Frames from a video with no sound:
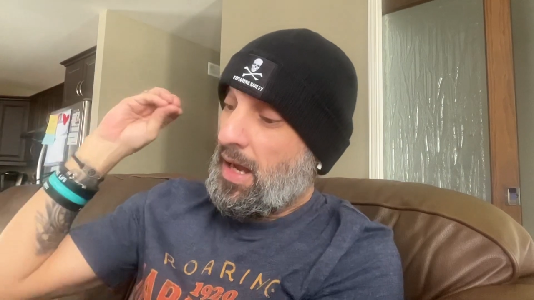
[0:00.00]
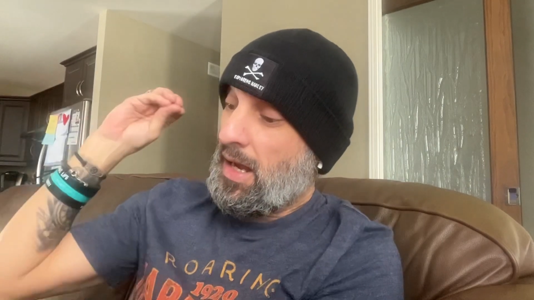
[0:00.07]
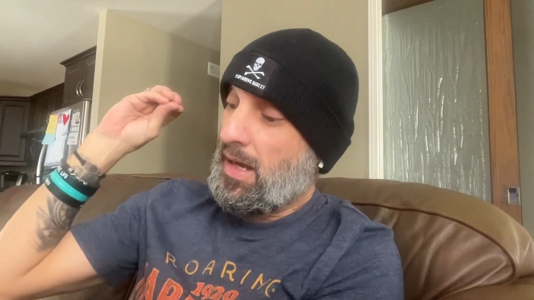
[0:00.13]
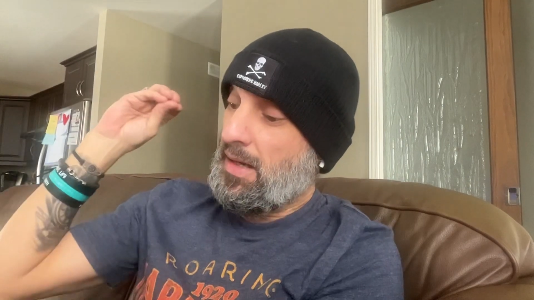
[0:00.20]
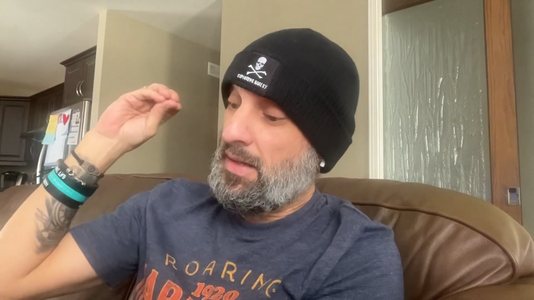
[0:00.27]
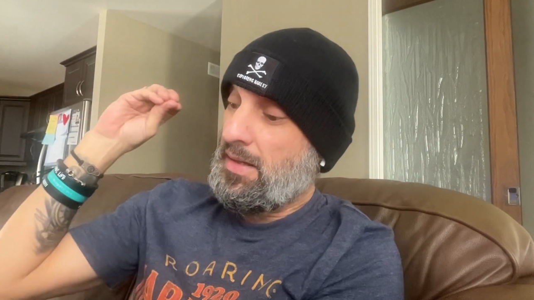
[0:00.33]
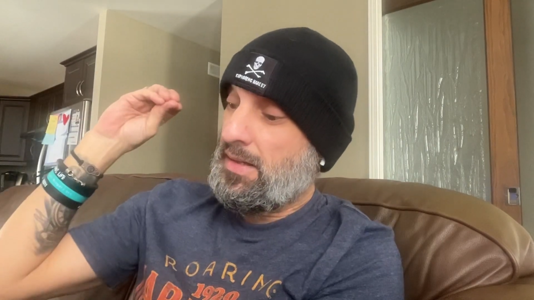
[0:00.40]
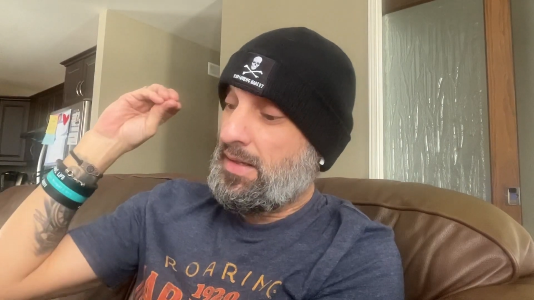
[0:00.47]

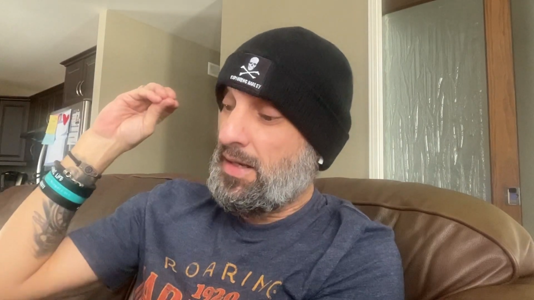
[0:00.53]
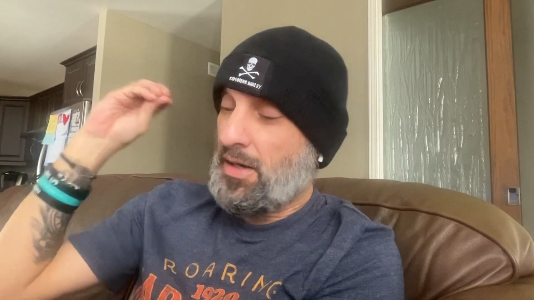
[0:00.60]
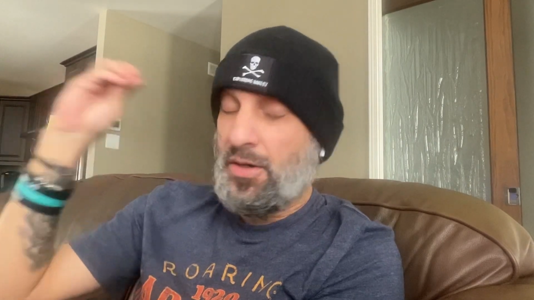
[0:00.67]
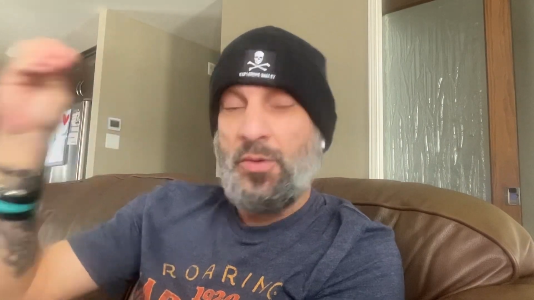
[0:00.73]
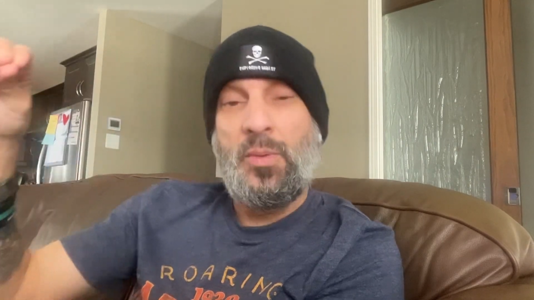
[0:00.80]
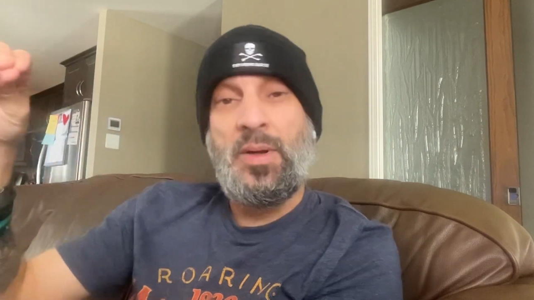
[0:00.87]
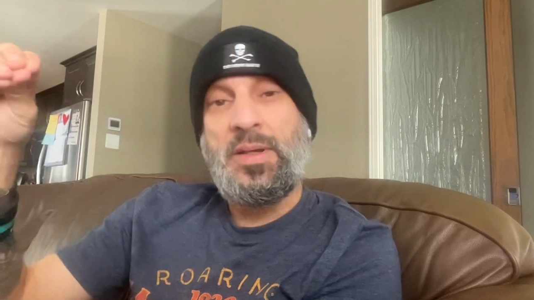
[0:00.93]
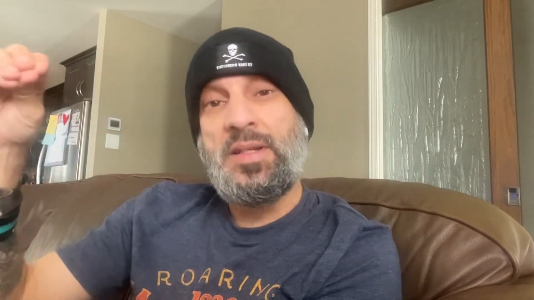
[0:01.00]
And the
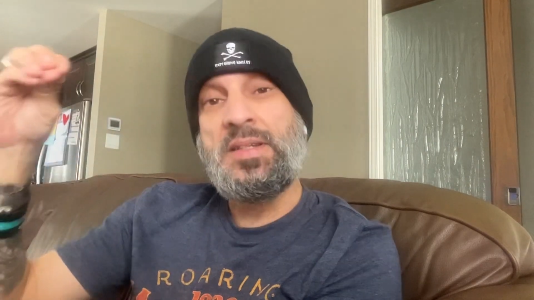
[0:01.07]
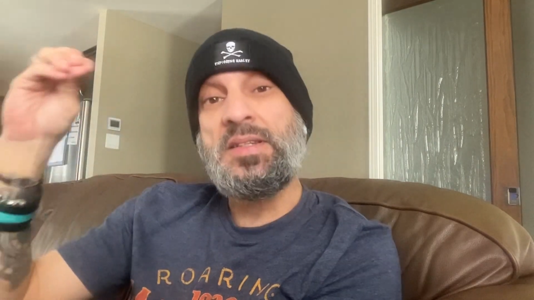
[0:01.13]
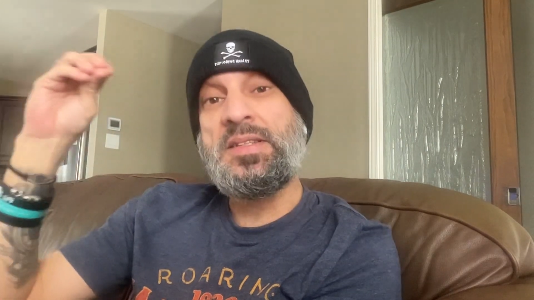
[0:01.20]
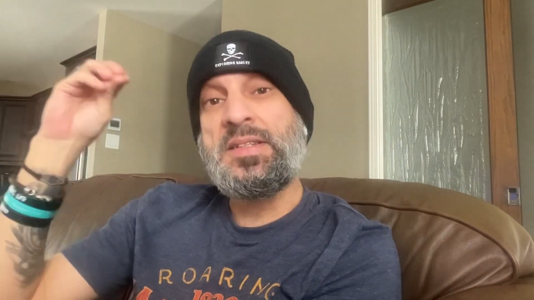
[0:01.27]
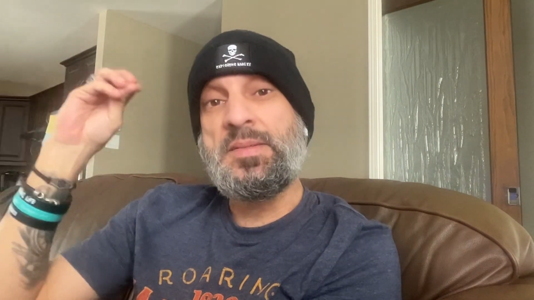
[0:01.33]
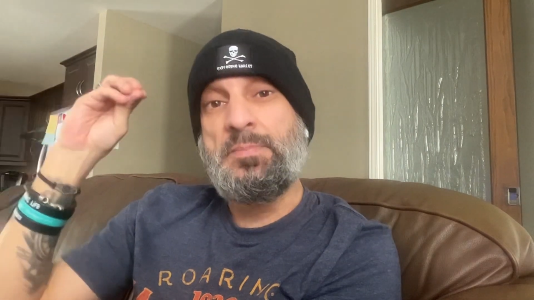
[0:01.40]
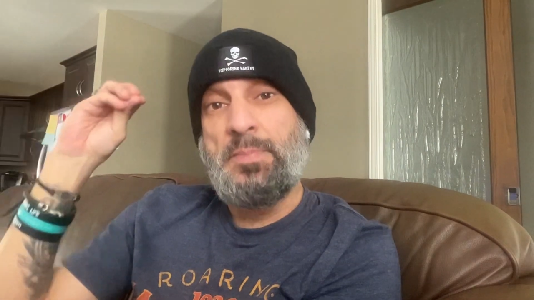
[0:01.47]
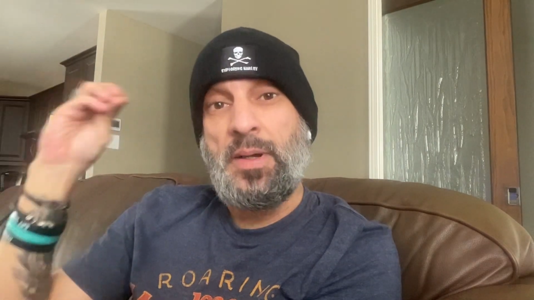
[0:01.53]
other one is
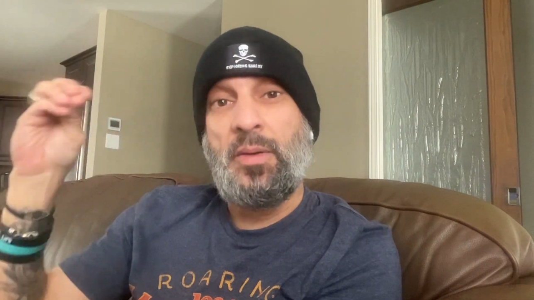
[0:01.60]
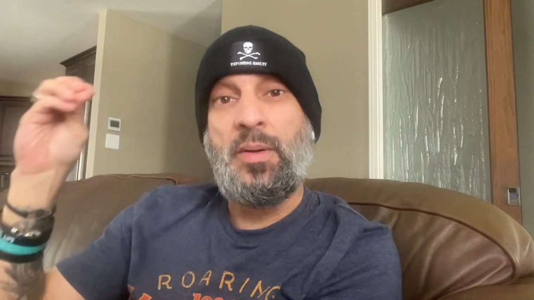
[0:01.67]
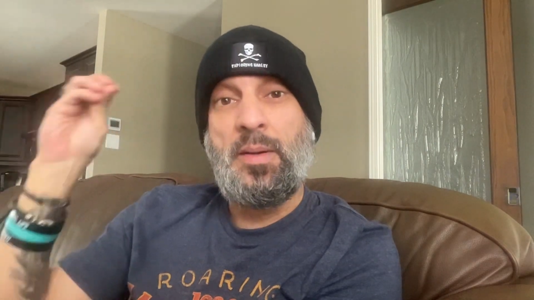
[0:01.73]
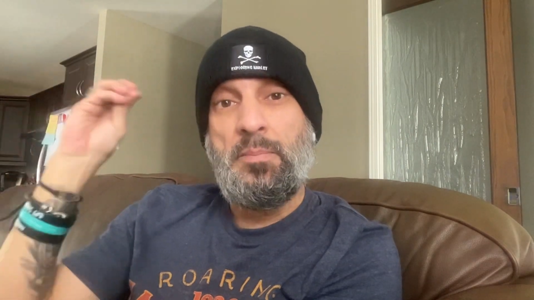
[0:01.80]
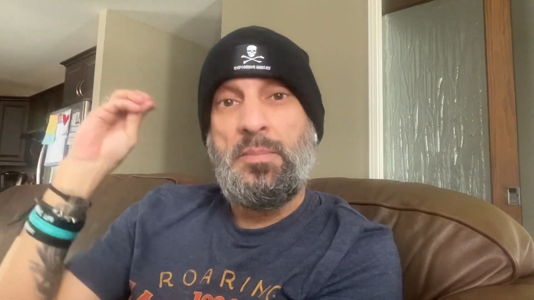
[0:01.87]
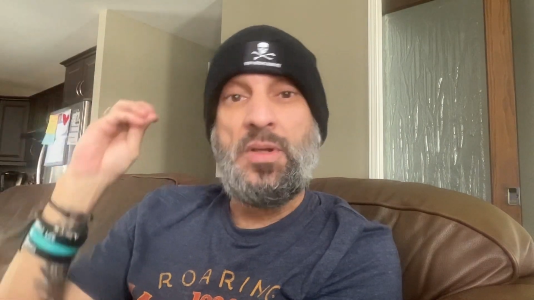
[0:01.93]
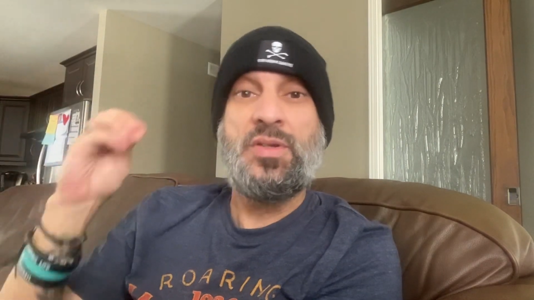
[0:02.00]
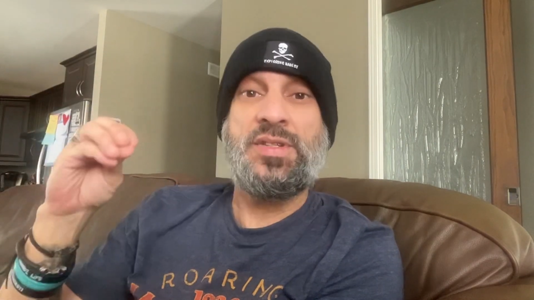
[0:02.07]

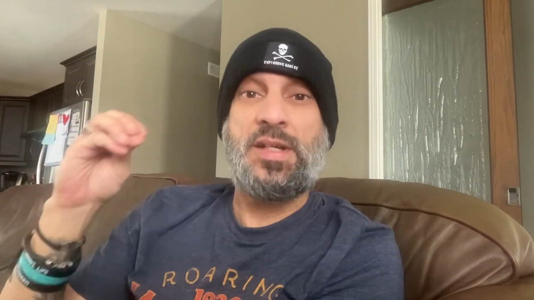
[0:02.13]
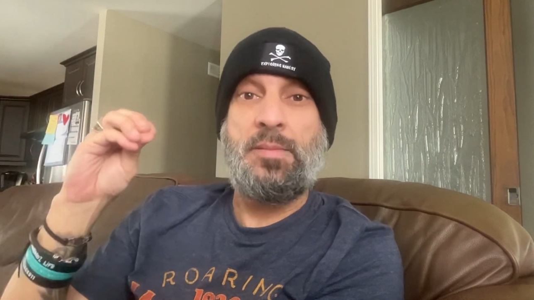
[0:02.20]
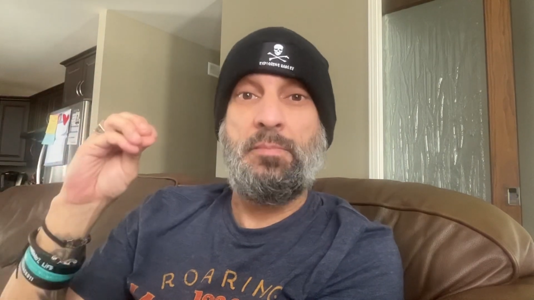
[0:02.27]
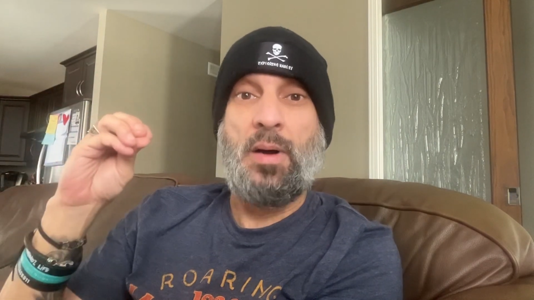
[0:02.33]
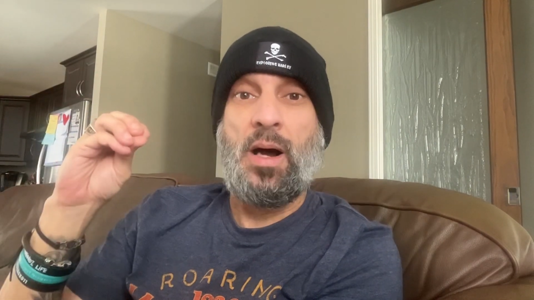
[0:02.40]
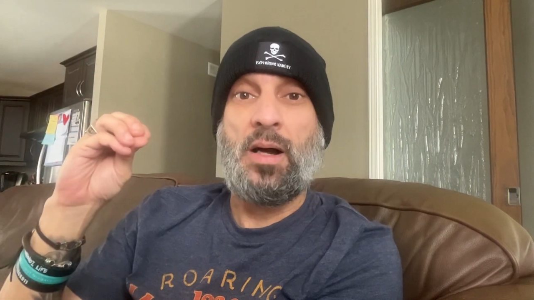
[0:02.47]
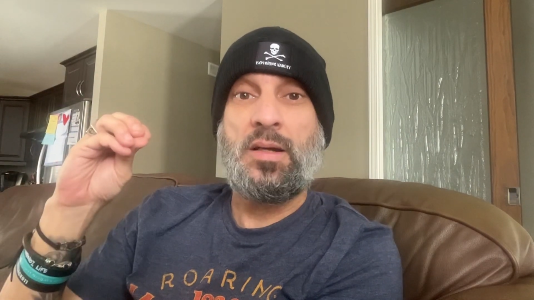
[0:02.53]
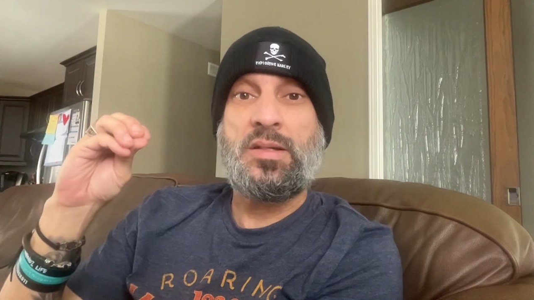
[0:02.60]
Spirit Music
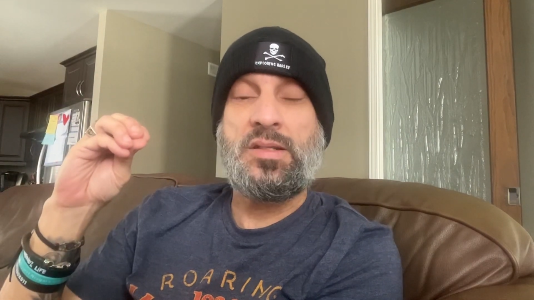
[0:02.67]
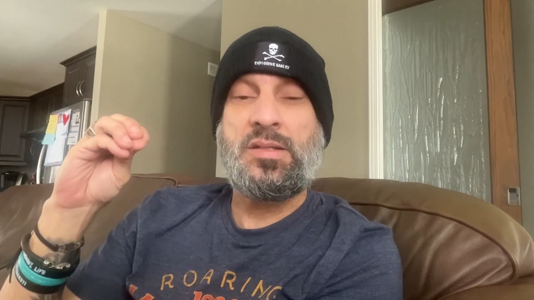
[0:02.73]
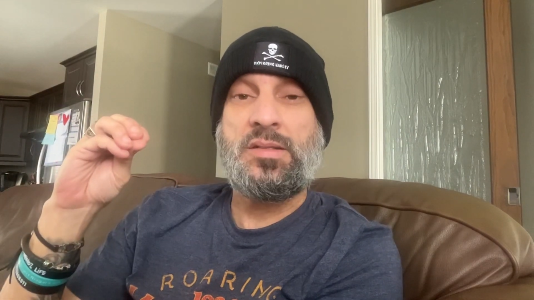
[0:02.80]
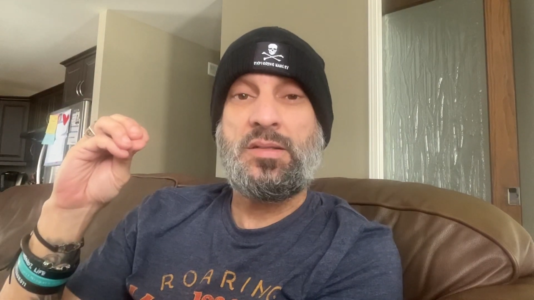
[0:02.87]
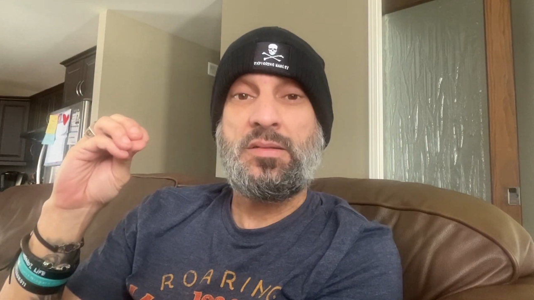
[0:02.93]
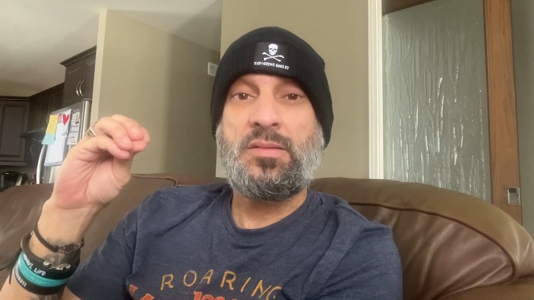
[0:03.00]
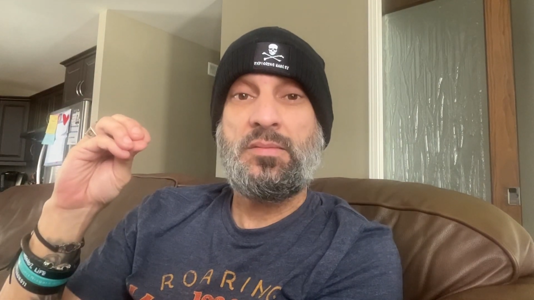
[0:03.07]
Box.